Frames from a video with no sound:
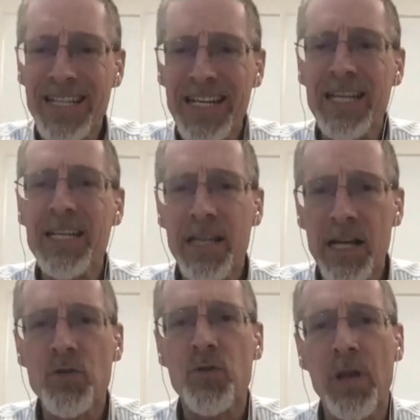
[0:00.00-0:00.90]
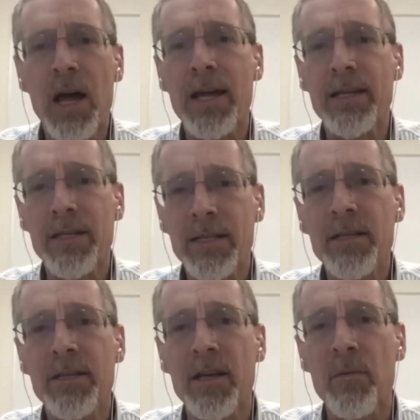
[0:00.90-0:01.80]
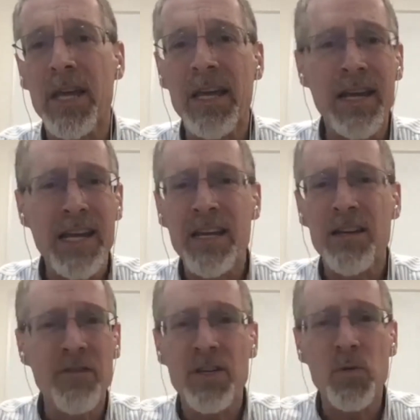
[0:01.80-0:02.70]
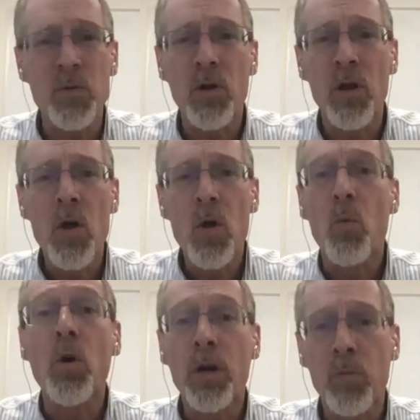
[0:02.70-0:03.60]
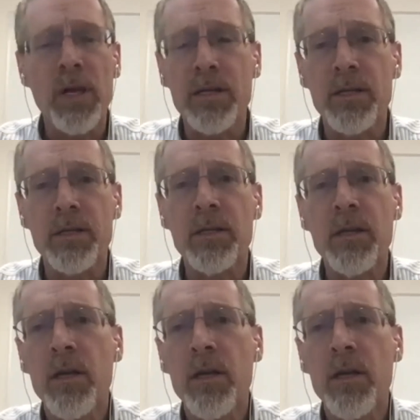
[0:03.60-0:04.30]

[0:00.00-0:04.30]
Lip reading: decentralized system in individual workplaces.